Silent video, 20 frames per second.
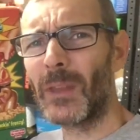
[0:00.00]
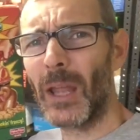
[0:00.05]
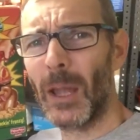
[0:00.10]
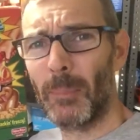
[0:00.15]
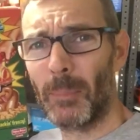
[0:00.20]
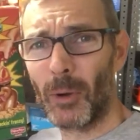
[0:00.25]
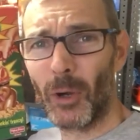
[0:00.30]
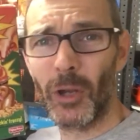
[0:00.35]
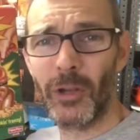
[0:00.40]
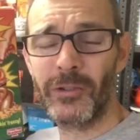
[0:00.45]

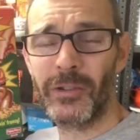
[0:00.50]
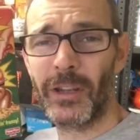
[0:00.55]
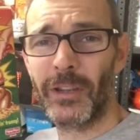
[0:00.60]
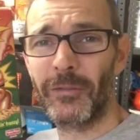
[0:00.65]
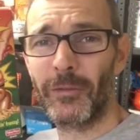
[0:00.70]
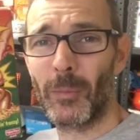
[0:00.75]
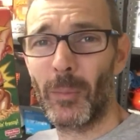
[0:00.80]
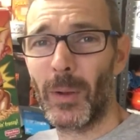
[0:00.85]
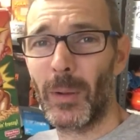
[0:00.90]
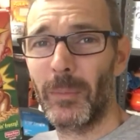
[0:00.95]
apologies
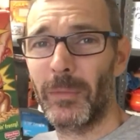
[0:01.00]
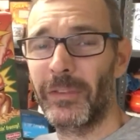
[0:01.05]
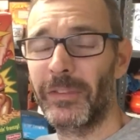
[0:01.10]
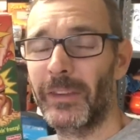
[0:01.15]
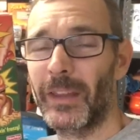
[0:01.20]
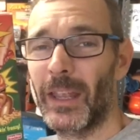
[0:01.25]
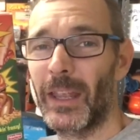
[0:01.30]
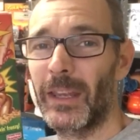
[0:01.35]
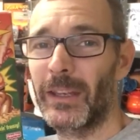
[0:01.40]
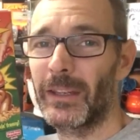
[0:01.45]
for my
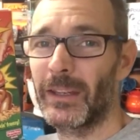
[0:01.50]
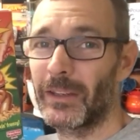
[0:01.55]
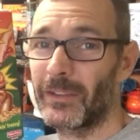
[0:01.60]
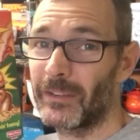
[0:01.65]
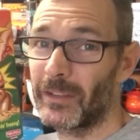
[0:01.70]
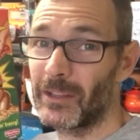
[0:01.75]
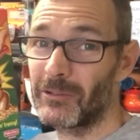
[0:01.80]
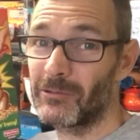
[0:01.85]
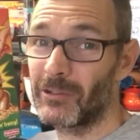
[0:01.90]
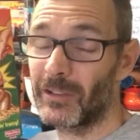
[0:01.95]
mistake,
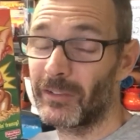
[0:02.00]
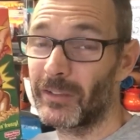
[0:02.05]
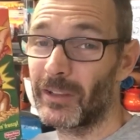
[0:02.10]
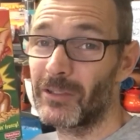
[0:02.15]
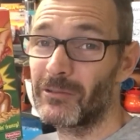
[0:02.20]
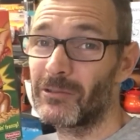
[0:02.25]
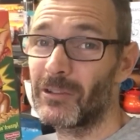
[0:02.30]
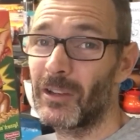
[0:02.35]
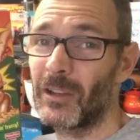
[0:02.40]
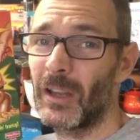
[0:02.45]
etc,
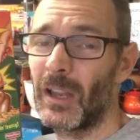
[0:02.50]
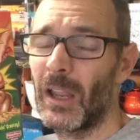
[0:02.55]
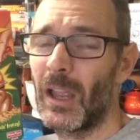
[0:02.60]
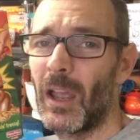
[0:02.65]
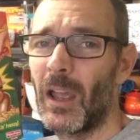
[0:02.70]
etc.